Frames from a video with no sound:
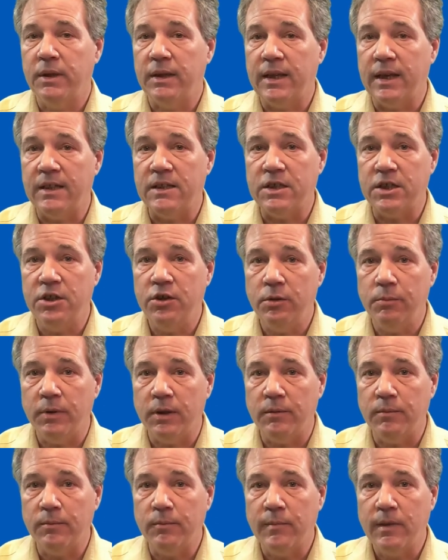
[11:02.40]
but that's
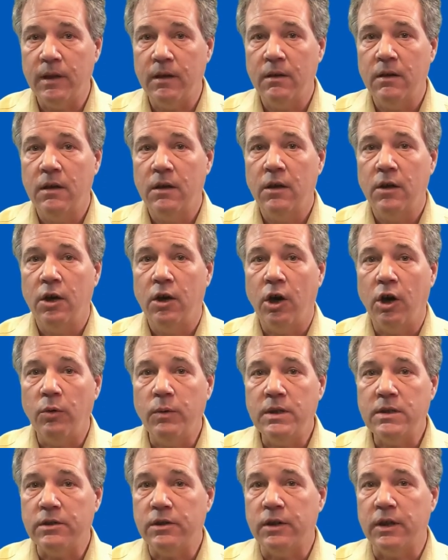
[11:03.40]
human.
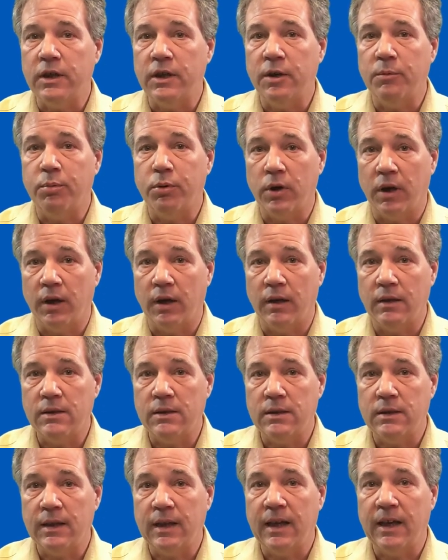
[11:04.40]
Always look at your
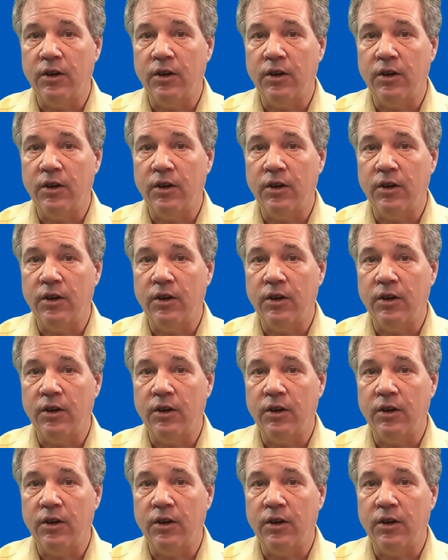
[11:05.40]
product